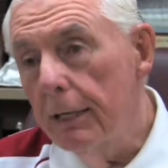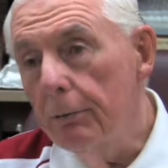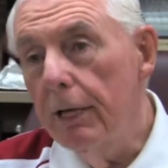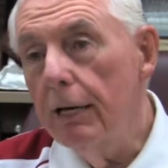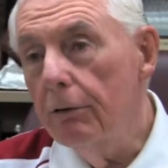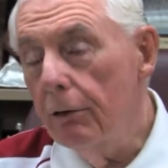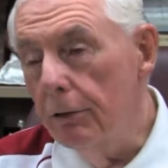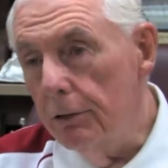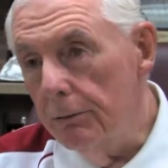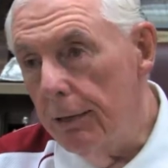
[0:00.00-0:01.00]
We had our own
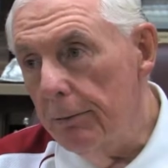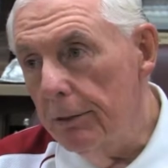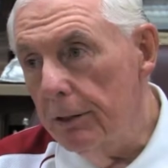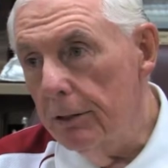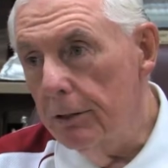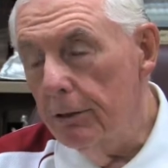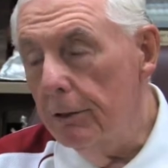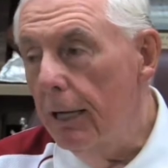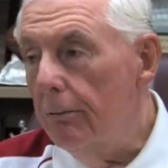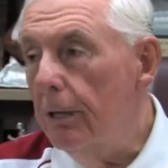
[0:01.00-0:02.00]
newspaper at
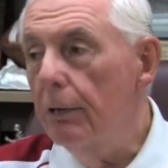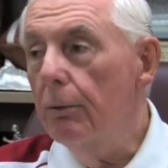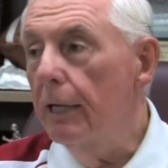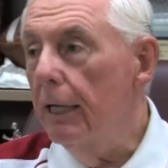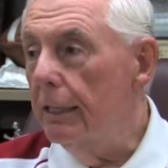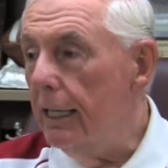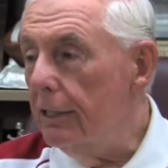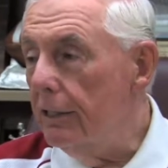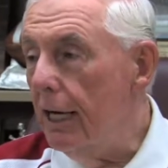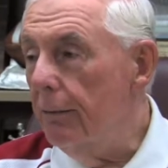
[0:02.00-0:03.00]
school. By the way, at
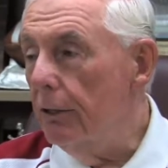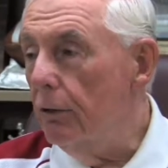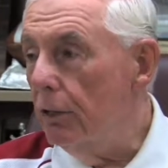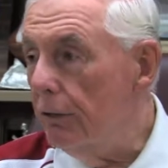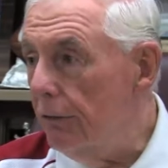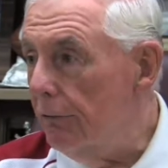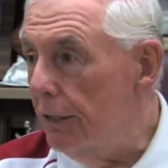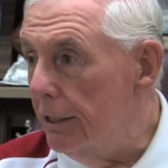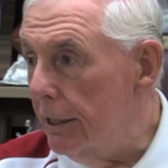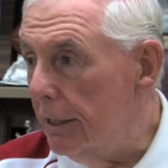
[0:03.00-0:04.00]
that time it cost
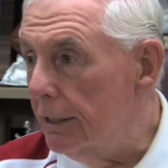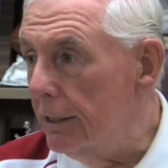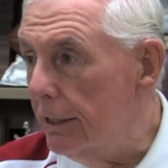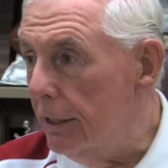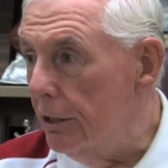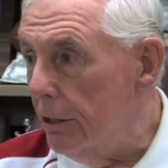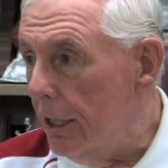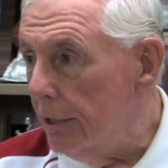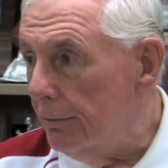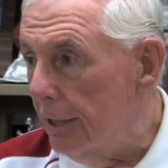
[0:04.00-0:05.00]
50 cents to see the
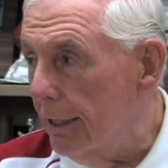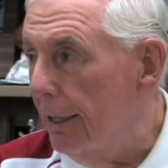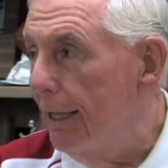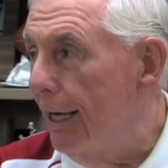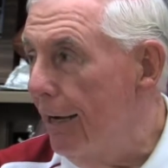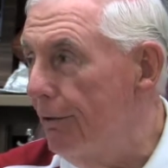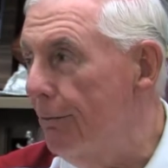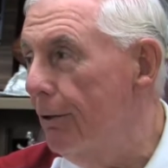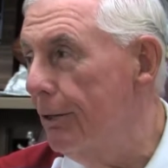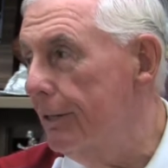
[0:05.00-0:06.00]
Giants play if you
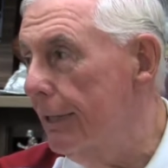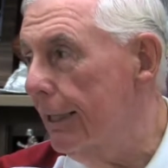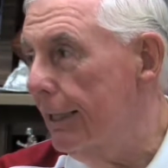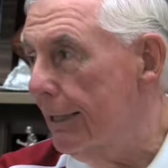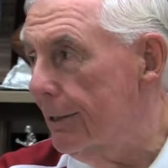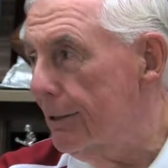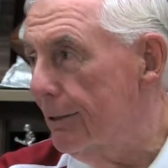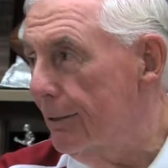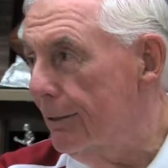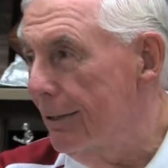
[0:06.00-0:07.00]
bought a ticket at the
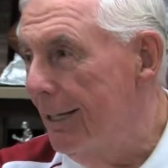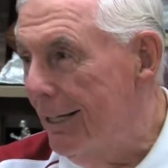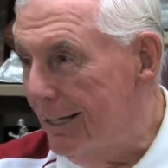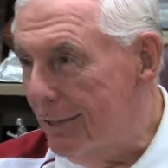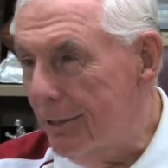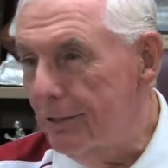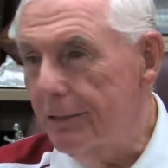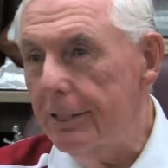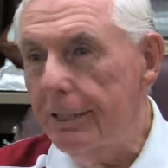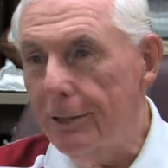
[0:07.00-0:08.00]
school. It's an
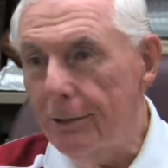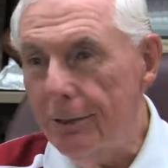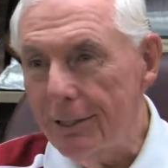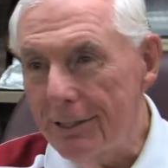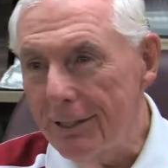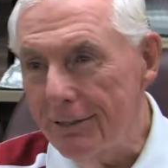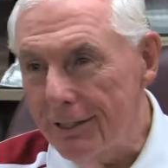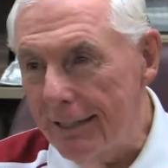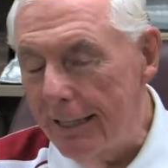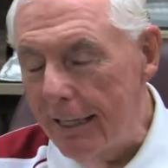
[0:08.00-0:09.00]
interesting cost
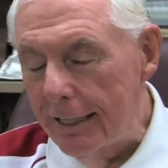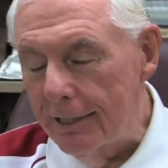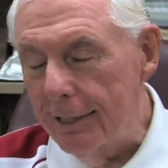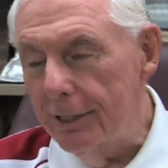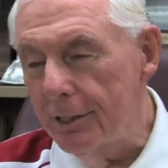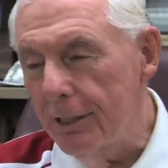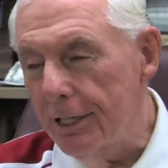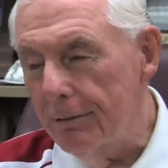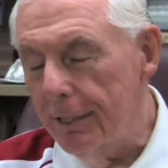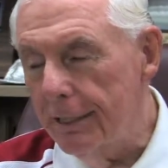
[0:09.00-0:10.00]
of seeing the
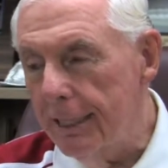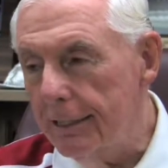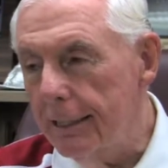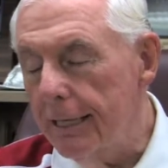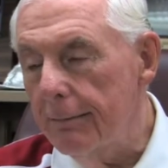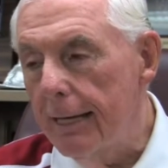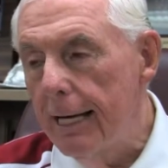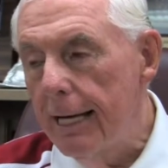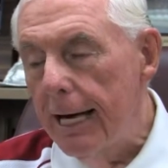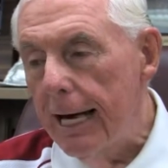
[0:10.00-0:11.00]
Giants play at that time.
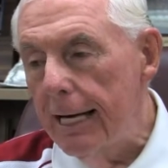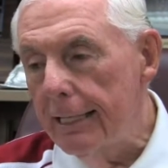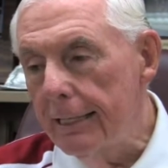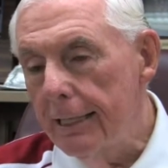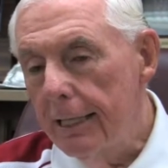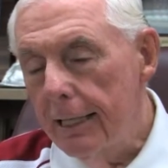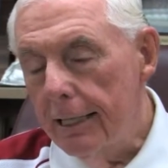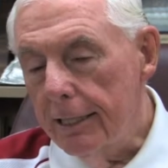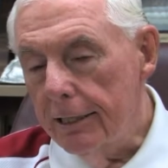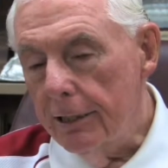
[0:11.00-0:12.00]
And
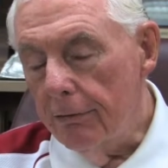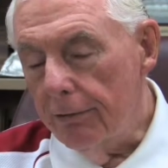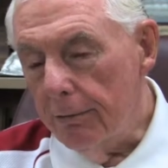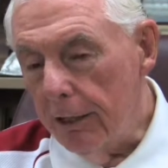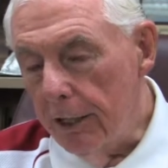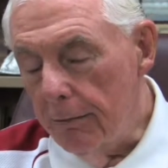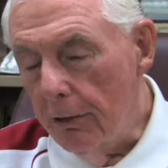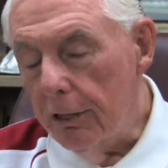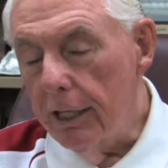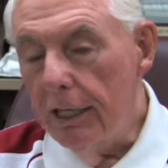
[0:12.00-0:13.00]
so from the
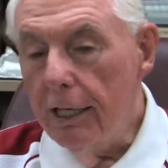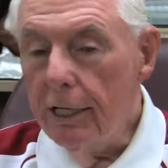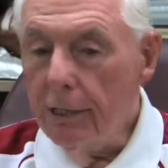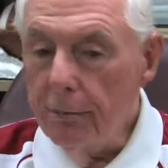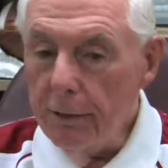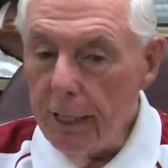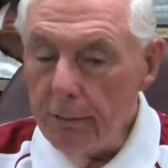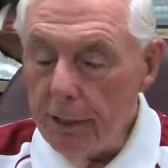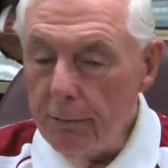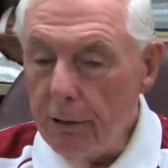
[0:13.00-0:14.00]
community, it
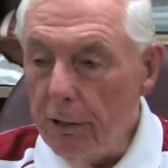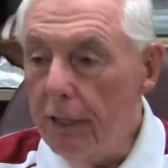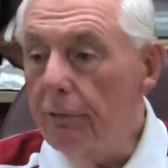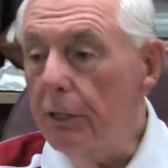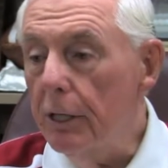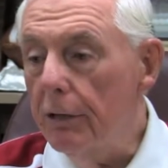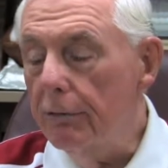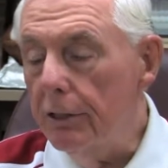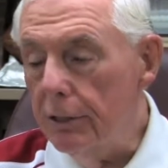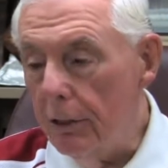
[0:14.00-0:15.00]
became a community
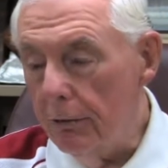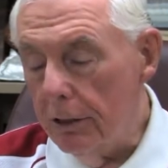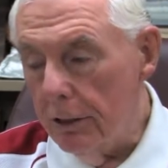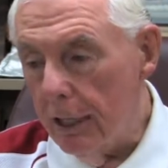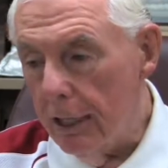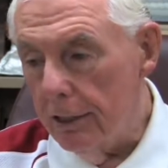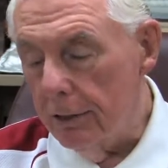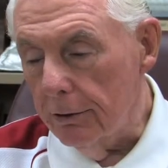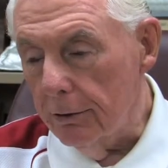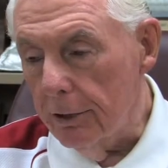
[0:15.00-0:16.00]
of the local high
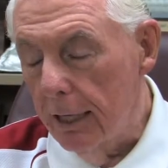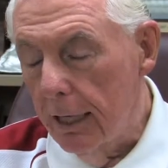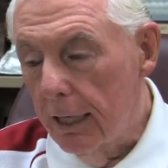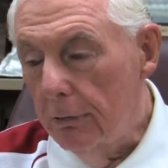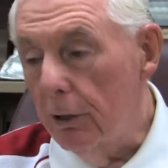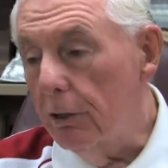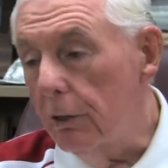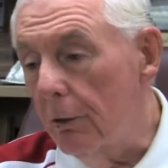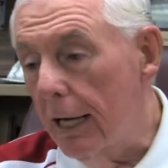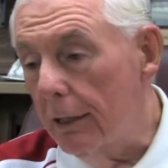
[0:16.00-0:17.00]
school. We
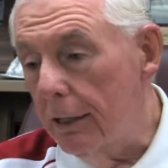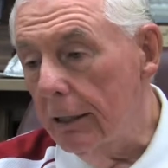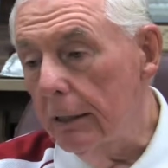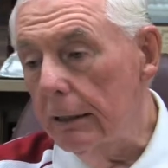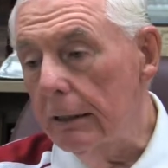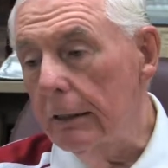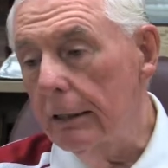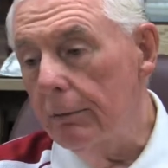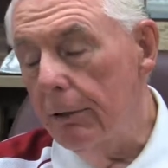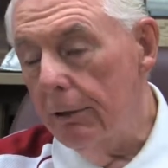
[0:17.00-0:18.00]
also had a
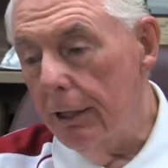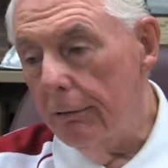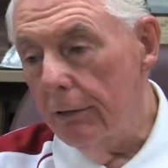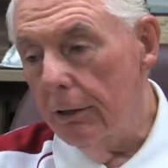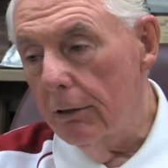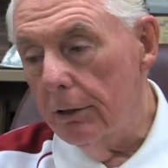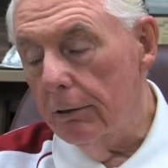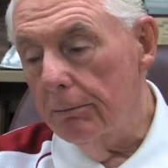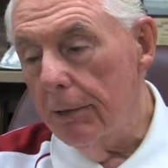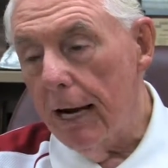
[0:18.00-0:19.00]
community of the
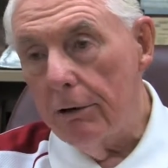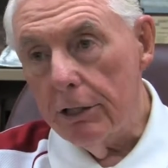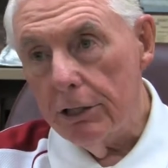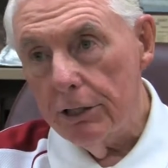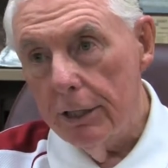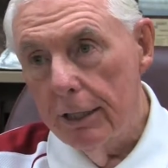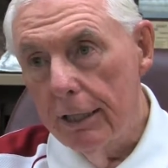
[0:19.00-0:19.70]
local parish.